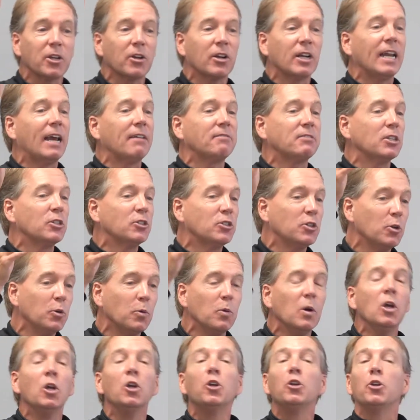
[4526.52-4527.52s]
you're going to have to
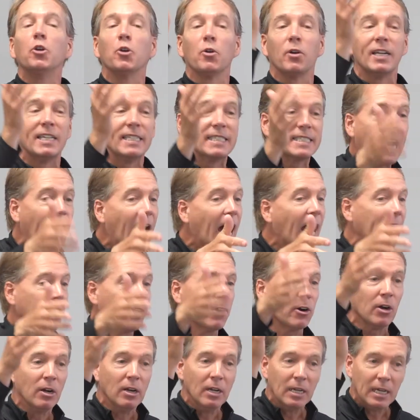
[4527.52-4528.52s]
do your
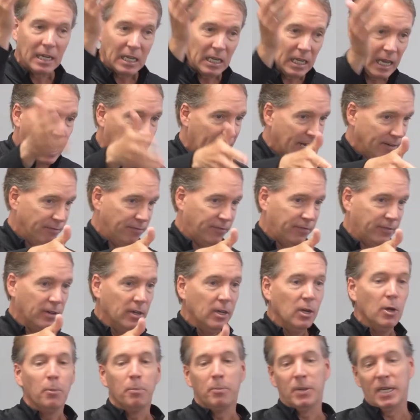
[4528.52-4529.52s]
entire life
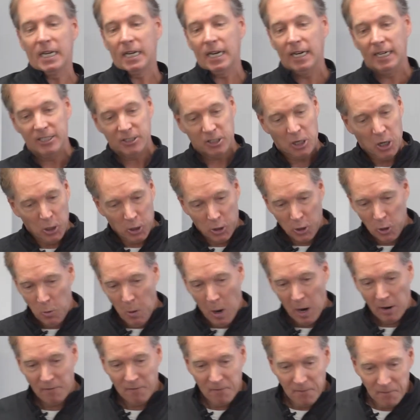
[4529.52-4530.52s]
because you
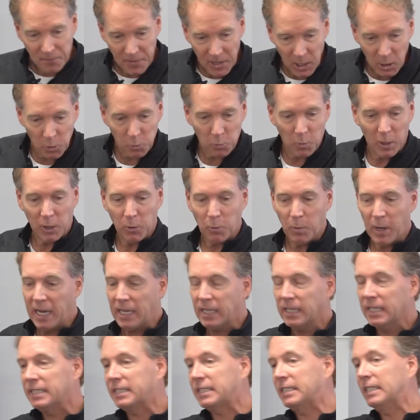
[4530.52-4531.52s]
are filled with
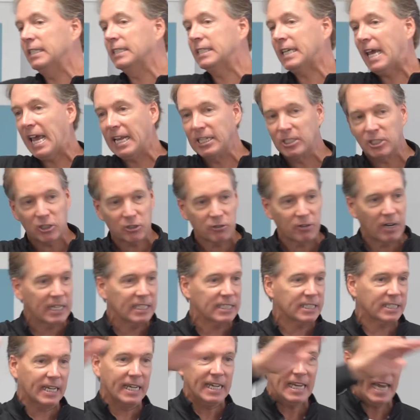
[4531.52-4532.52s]
weaknesses and
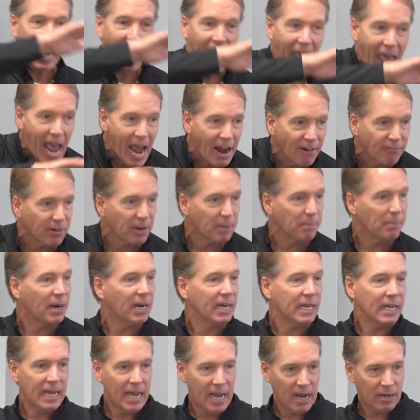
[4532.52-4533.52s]
strengths like
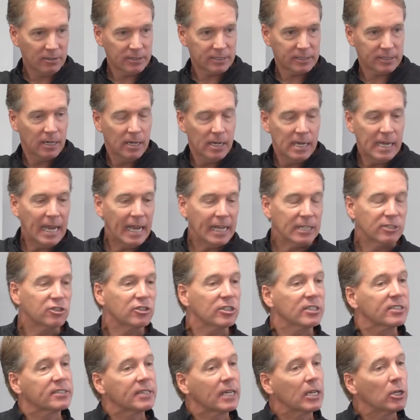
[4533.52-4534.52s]
everybody else. It's
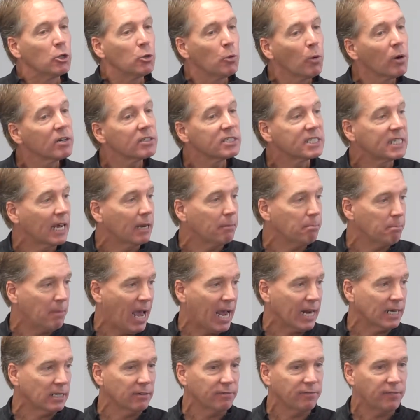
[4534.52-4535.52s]
just that yours get
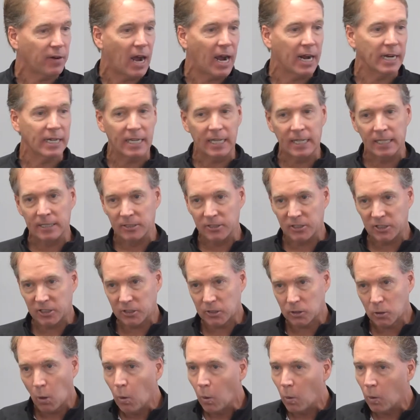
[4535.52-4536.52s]
magnified in
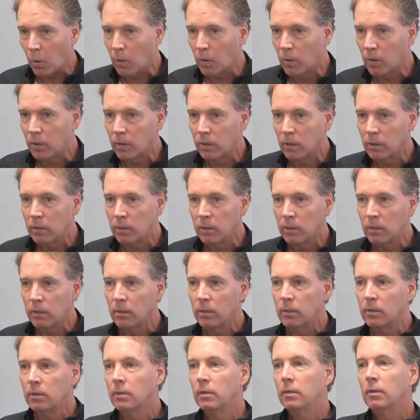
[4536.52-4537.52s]
school.
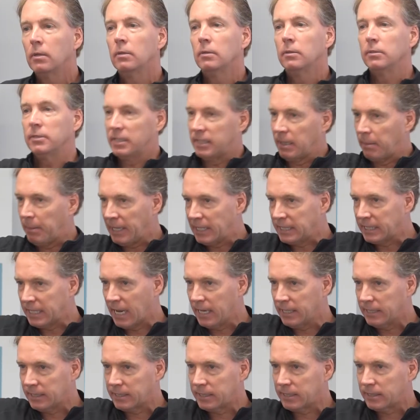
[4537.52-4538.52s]
Does that make
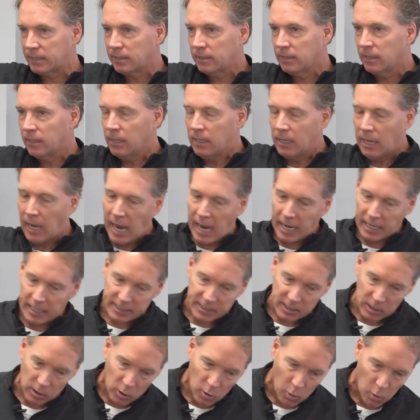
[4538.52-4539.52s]
sense? And
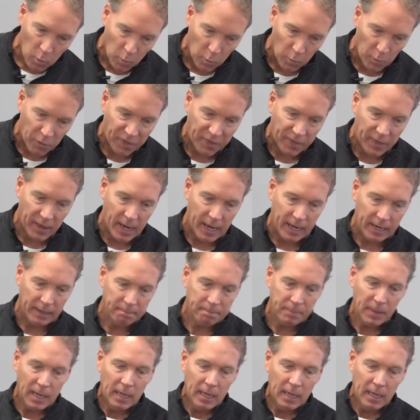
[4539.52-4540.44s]
it's a cool thing.